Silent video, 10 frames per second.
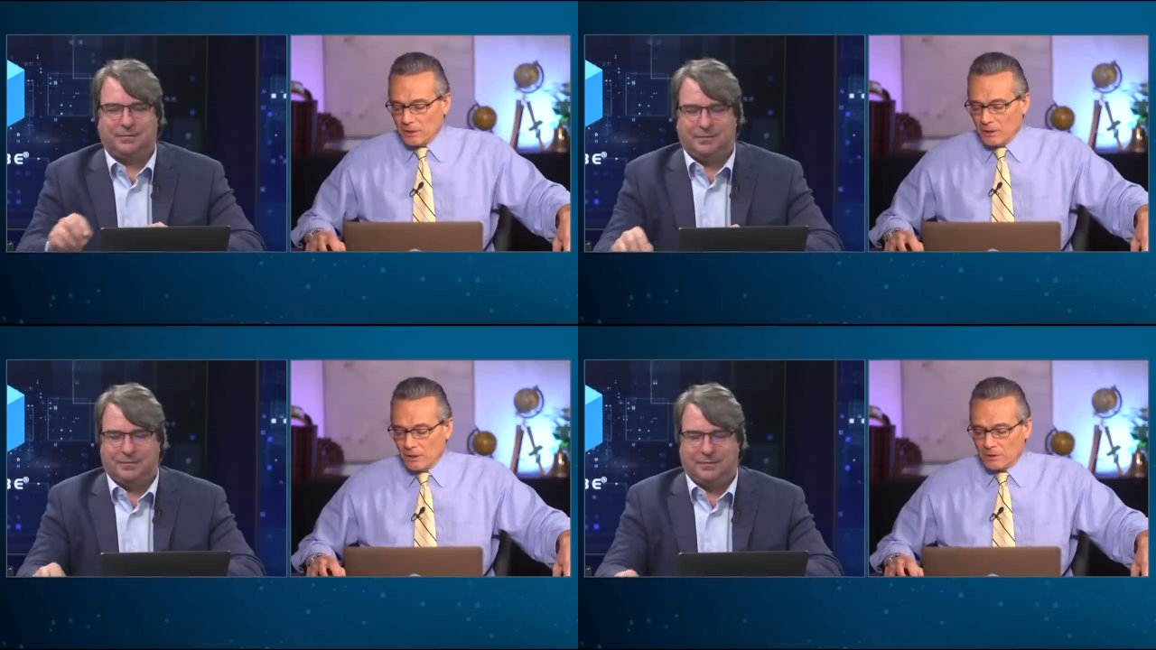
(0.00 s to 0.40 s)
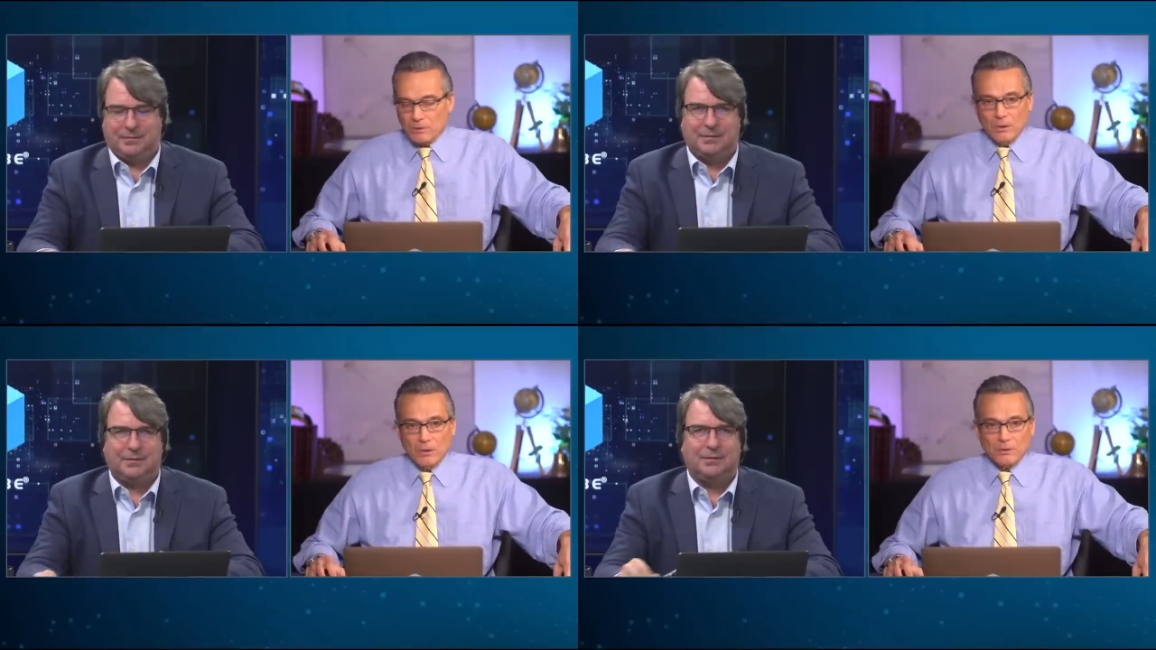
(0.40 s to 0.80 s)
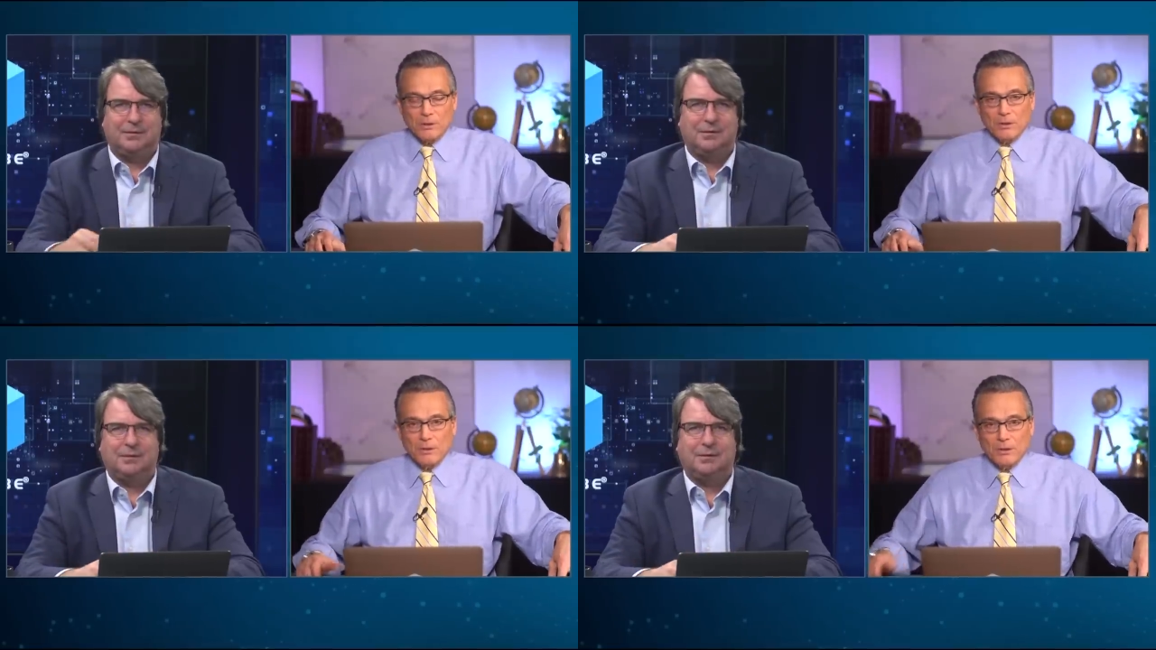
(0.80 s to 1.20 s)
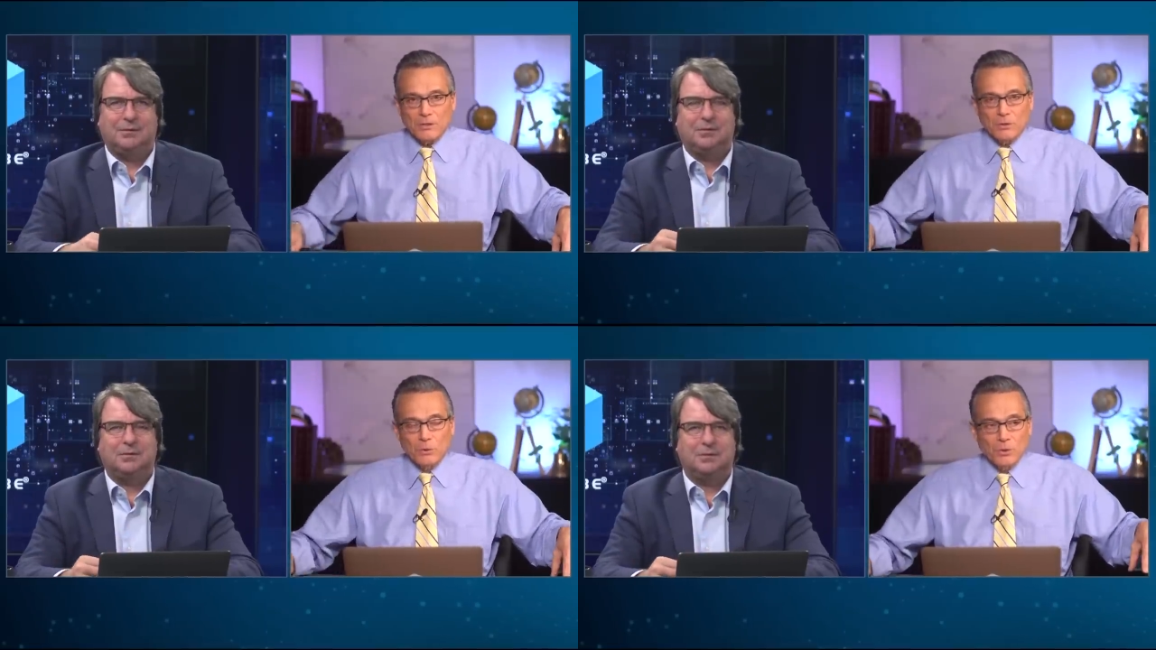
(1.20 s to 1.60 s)
Speaker 1: uh, uh, uh, uh,
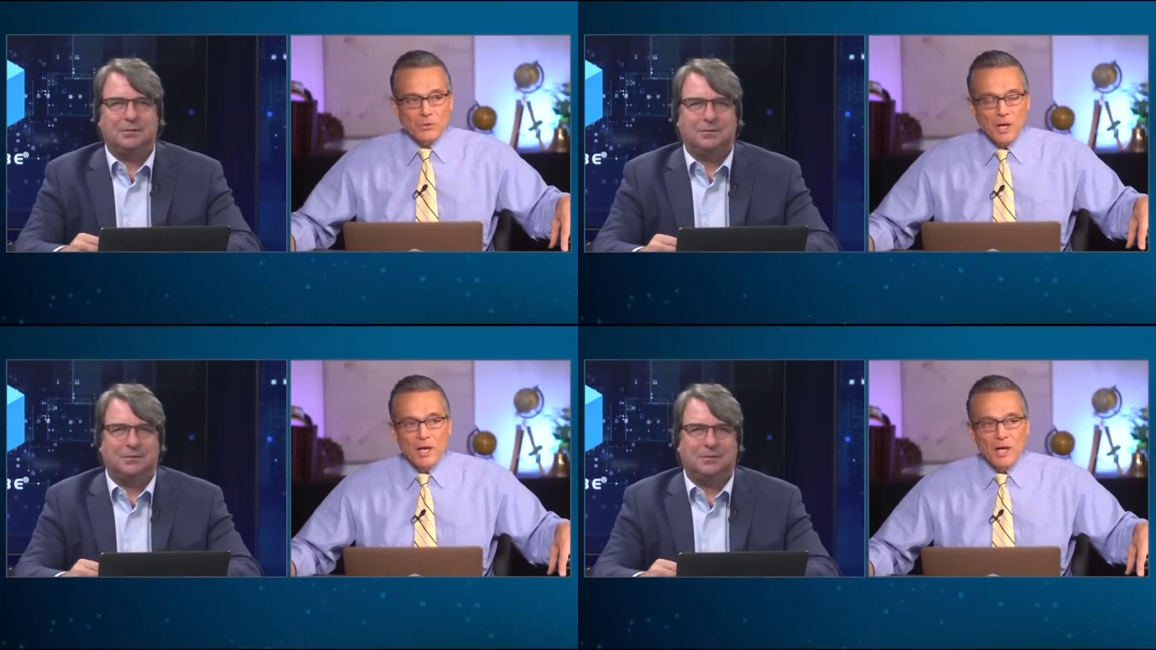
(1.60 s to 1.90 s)
schools.